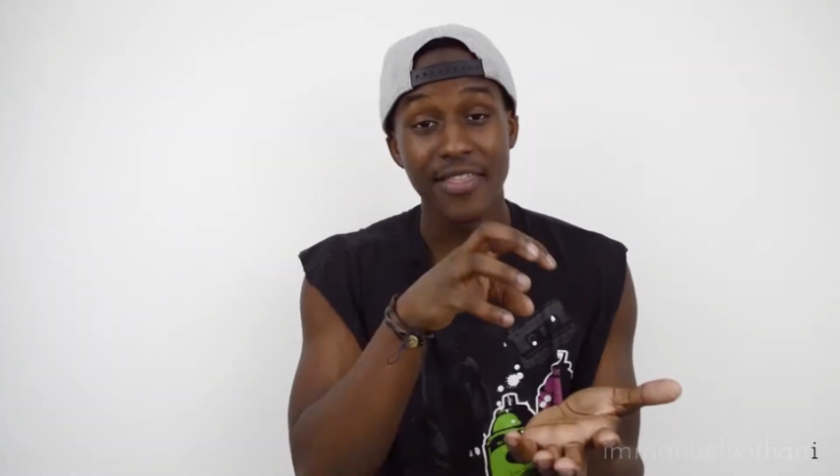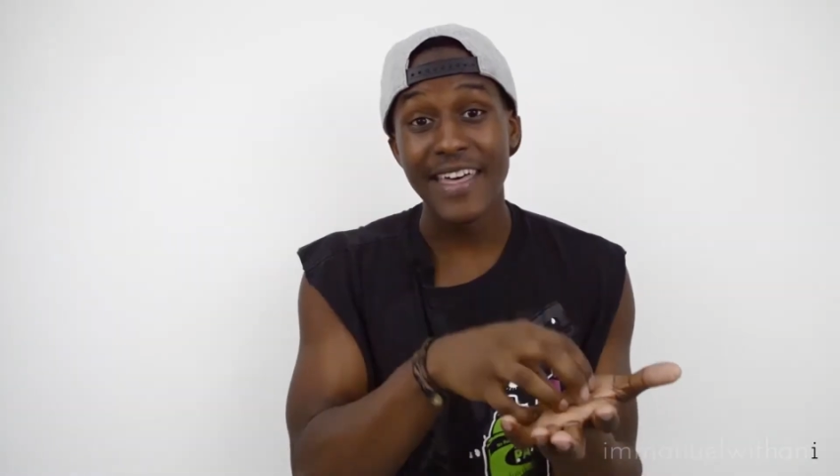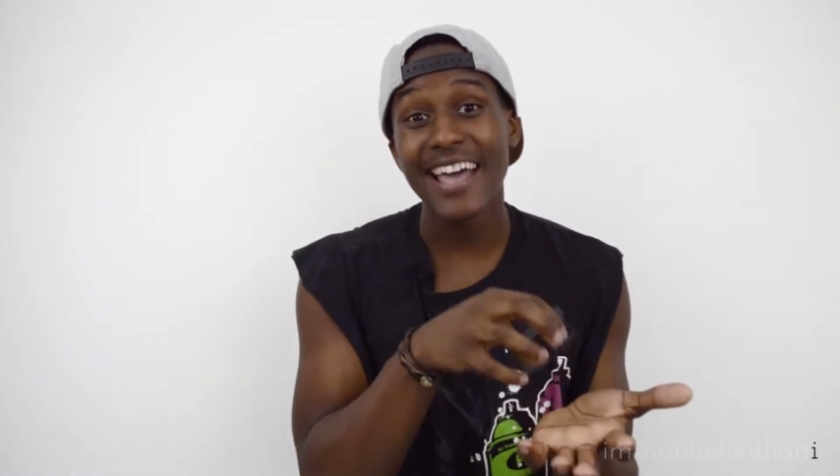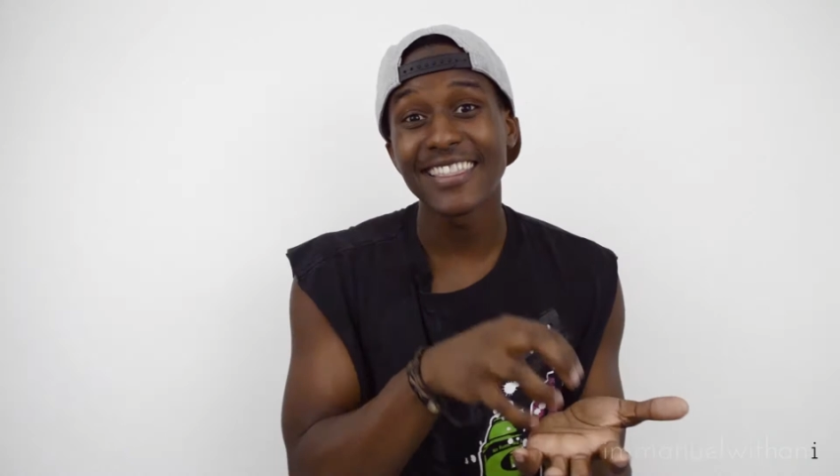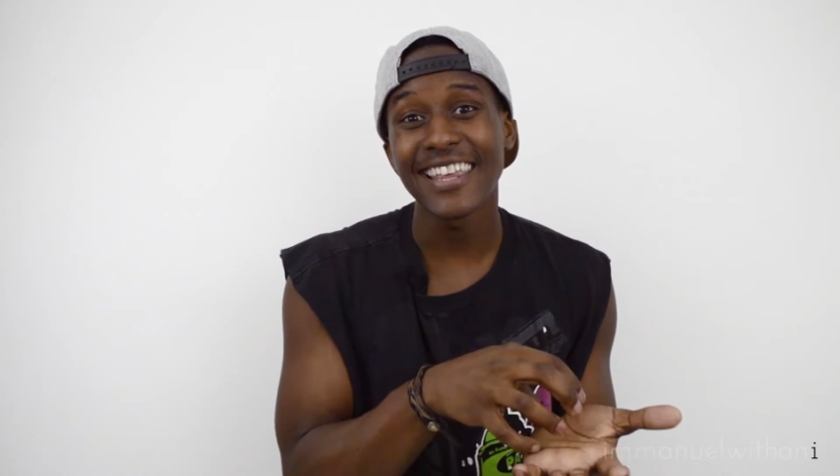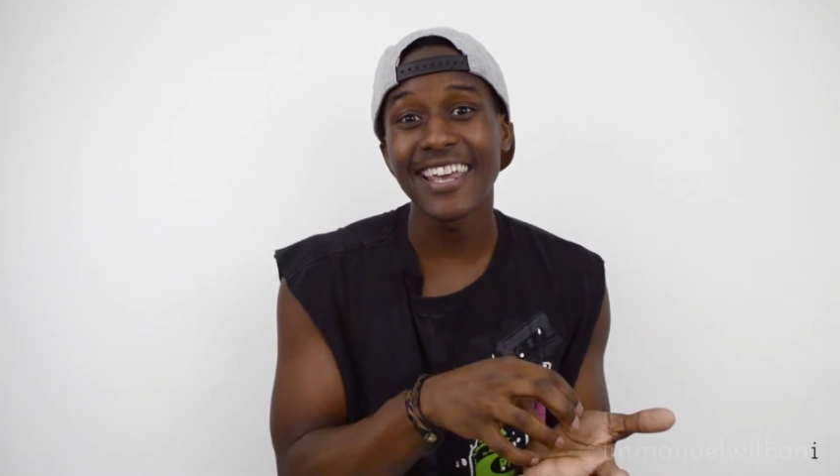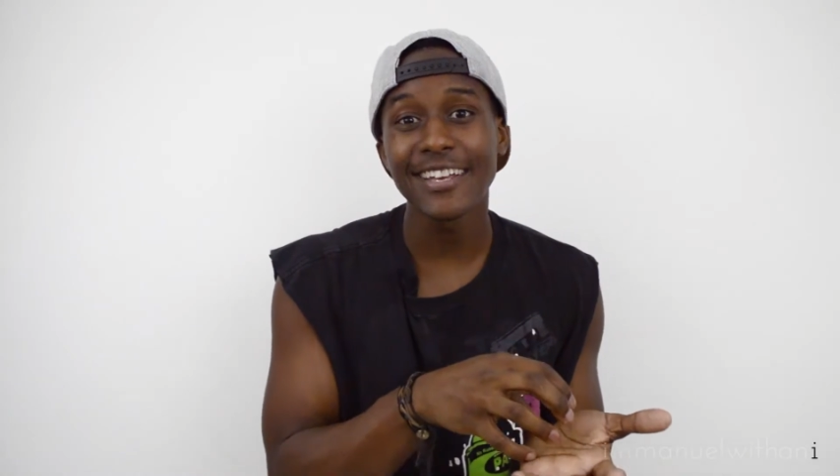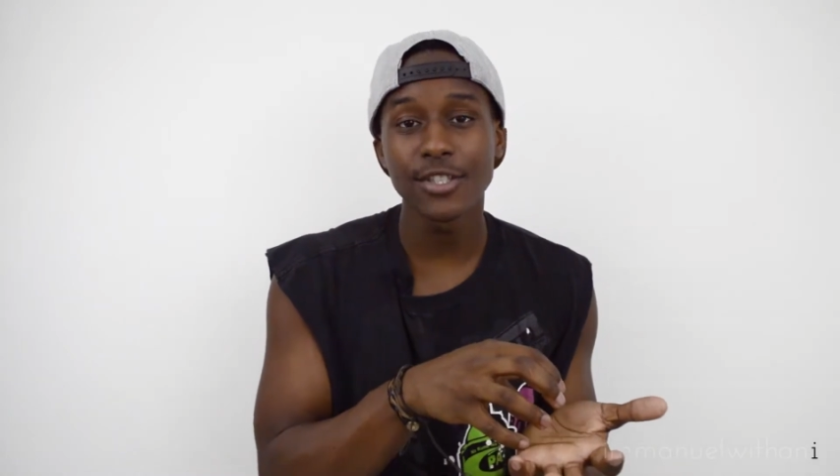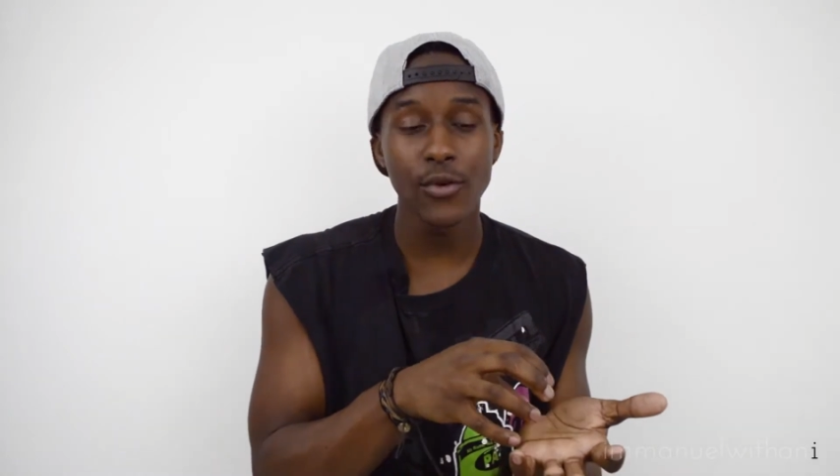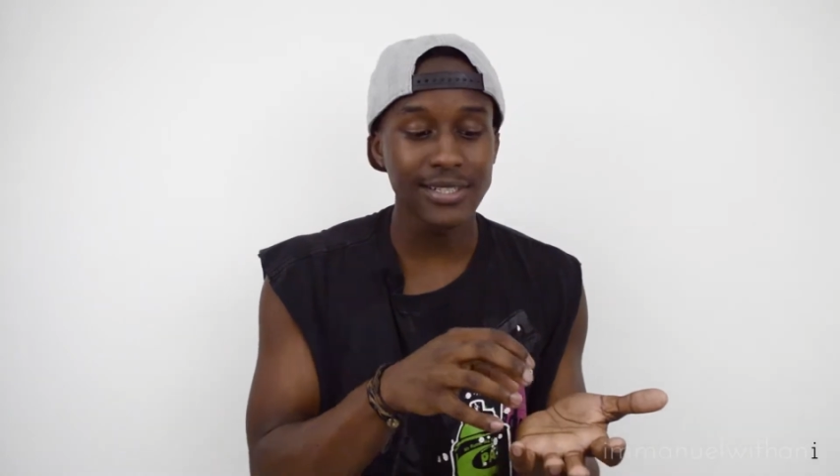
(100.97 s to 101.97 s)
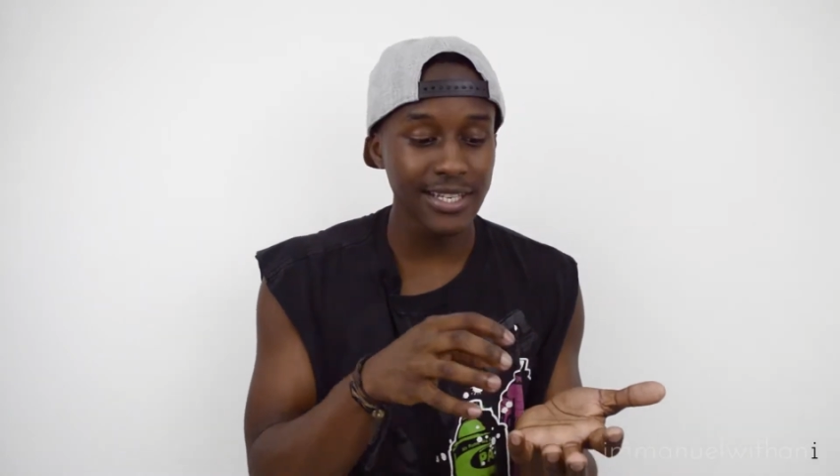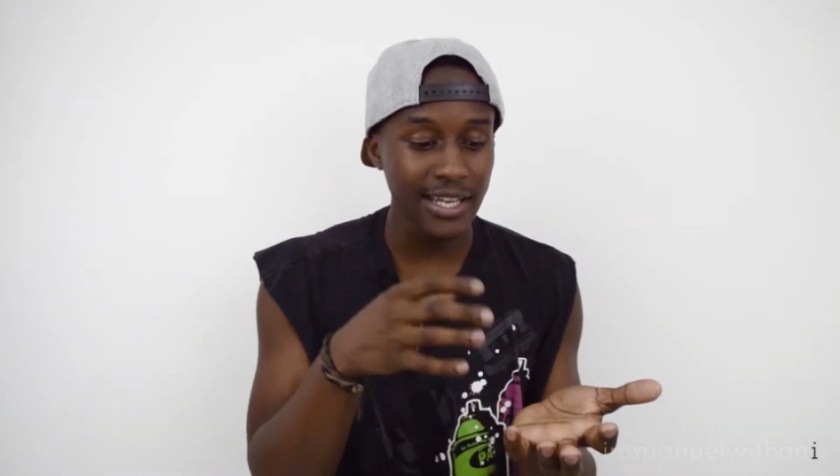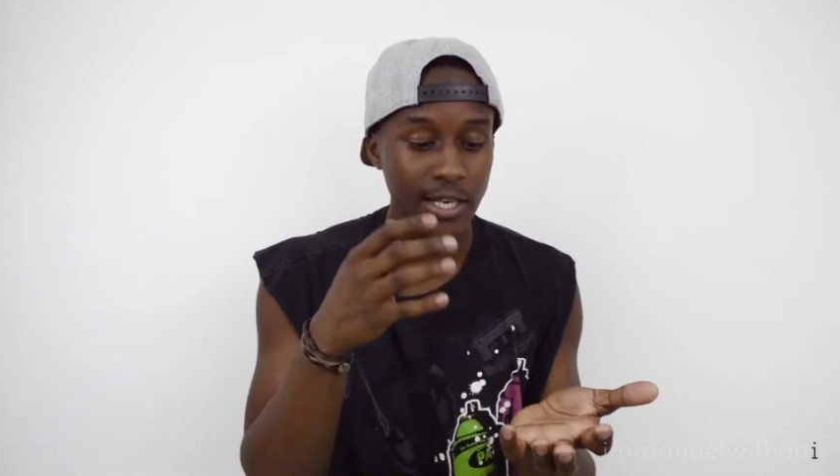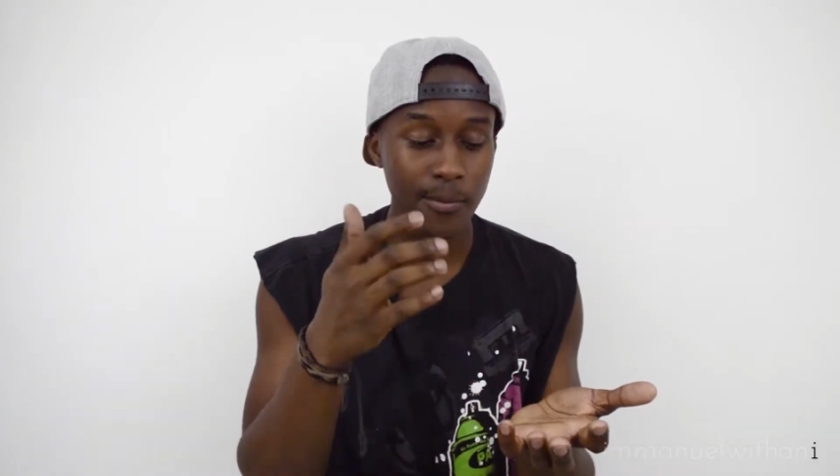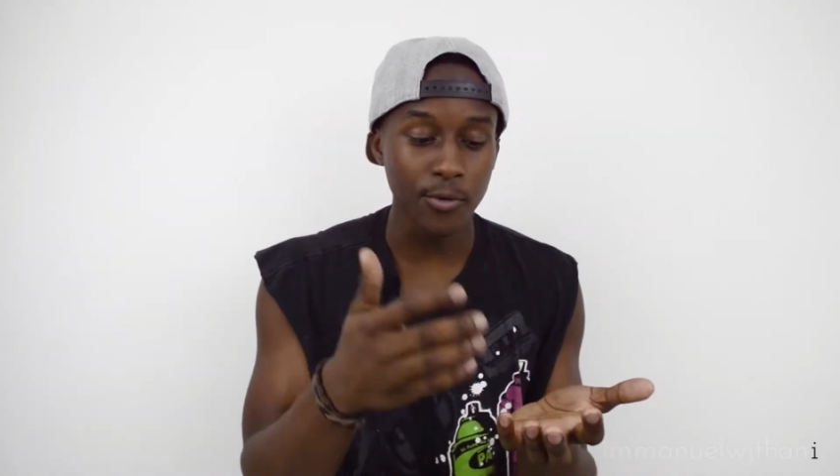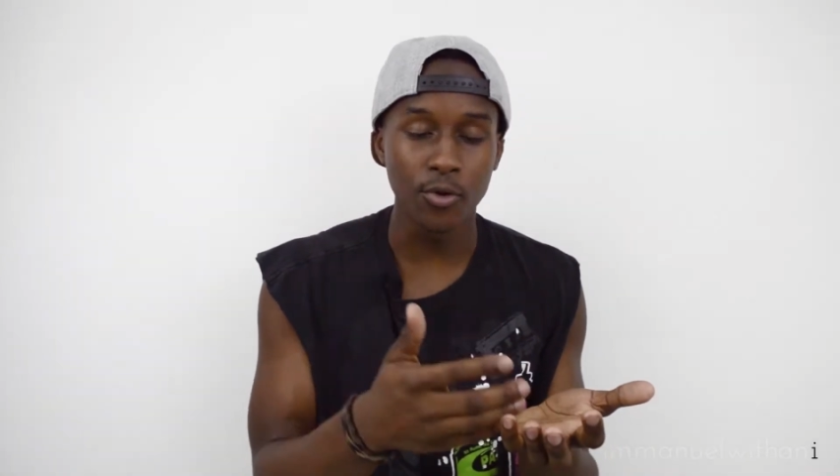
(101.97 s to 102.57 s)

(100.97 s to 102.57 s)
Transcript: that thing is going to end up